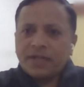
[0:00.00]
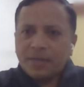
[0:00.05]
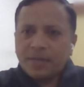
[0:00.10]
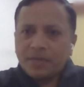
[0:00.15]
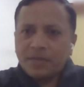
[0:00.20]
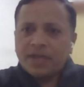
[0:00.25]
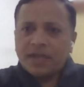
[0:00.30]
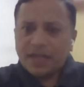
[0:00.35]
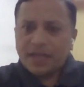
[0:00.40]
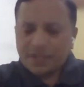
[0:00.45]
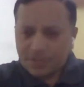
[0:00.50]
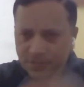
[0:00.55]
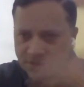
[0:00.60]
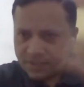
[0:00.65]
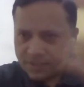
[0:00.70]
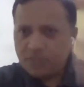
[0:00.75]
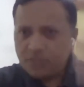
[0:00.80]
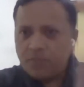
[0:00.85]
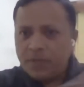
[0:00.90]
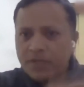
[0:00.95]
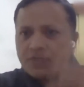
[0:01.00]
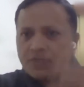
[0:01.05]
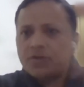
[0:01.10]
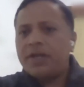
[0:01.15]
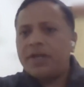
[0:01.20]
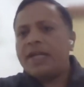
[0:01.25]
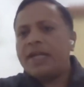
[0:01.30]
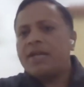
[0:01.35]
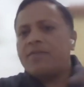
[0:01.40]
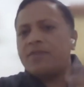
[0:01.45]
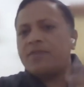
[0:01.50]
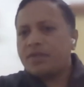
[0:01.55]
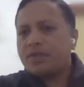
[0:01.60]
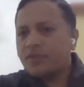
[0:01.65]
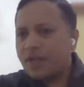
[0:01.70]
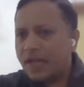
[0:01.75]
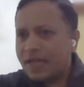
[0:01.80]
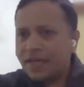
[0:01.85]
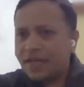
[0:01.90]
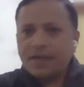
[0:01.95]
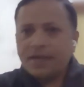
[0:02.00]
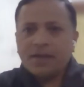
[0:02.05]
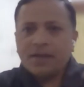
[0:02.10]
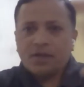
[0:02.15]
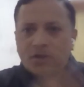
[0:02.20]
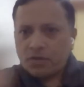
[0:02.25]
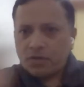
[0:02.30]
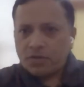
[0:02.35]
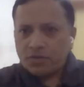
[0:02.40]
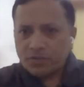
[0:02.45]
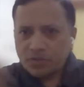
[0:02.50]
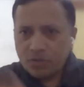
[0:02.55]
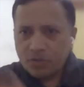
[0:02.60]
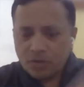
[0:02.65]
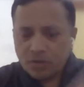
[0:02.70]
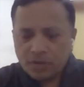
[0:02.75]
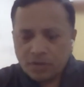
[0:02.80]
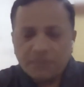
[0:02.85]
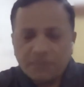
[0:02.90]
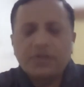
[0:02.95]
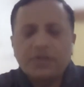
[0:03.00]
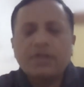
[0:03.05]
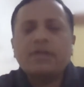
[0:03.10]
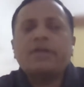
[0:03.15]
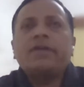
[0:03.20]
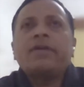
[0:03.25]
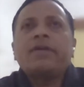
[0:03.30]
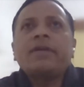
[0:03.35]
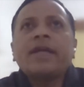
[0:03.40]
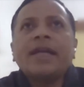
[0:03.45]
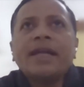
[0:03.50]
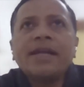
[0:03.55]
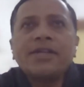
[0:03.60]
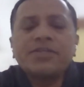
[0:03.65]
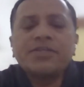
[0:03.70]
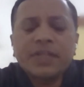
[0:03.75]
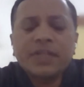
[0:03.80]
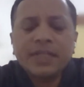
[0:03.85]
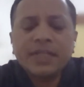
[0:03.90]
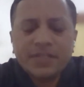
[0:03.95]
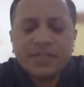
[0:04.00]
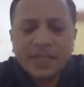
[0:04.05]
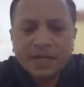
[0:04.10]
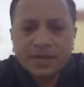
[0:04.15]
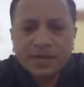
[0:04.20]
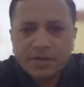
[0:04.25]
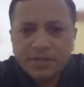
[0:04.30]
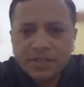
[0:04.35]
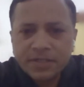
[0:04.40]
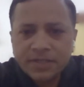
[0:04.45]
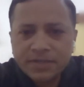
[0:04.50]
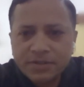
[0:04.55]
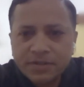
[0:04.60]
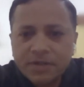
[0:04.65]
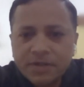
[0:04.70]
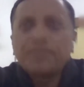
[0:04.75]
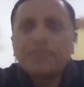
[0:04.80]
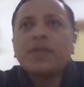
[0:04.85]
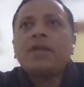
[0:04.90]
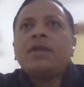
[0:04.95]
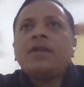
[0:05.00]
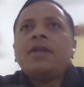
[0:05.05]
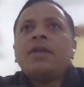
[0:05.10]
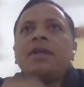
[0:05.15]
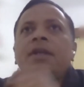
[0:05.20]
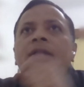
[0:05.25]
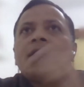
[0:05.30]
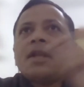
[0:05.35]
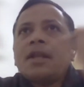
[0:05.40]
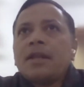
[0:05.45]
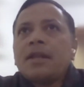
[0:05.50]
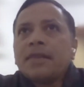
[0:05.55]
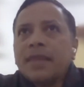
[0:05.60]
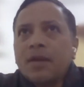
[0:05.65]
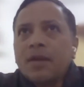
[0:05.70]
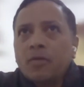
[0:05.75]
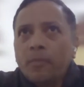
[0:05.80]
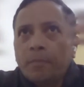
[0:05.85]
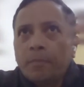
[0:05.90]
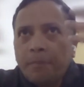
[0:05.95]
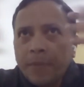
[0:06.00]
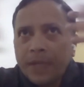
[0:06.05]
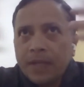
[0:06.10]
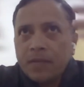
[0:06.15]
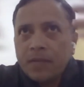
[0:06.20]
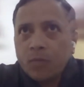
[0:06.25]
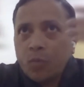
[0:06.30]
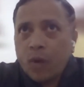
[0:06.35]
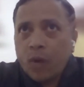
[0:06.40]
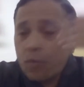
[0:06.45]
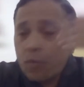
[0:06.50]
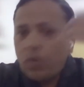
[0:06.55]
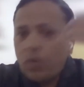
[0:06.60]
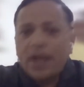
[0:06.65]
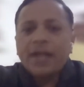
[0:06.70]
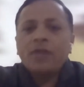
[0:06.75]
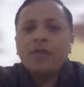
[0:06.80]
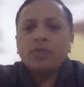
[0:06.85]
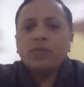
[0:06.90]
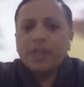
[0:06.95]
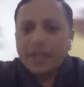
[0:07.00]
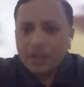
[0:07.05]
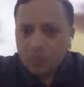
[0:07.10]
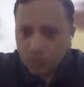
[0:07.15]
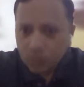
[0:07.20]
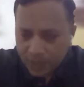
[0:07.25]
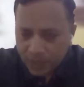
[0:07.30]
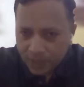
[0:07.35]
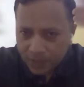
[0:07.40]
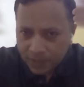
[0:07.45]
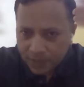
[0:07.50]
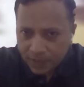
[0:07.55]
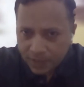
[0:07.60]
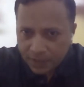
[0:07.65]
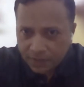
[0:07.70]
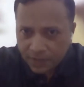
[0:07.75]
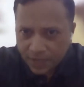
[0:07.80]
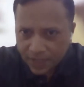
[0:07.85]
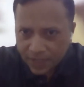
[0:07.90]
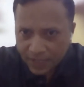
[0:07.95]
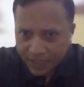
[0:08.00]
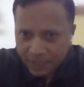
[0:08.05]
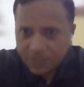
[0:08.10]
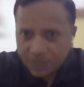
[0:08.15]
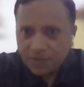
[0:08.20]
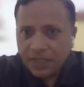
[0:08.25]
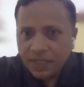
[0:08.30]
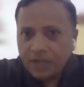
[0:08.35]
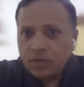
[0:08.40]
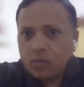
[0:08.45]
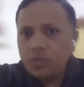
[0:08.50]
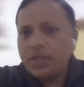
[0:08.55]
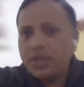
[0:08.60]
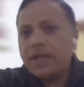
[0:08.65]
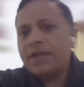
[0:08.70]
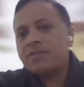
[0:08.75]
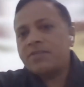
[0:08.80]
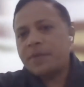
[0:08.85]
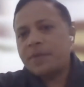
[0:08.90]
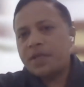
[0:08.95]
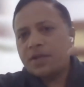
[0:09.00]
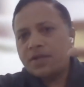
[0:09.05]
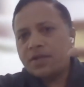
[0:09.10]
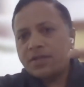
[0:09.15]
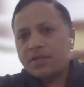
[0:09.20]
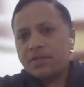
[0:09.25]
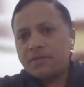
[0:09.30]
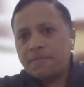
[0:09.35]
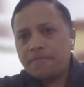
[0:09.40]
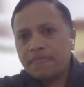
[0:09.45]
in collections. This is based on data we have collected across, different industry sectors, etc. Now, why do they do that, right? The reason they do that is because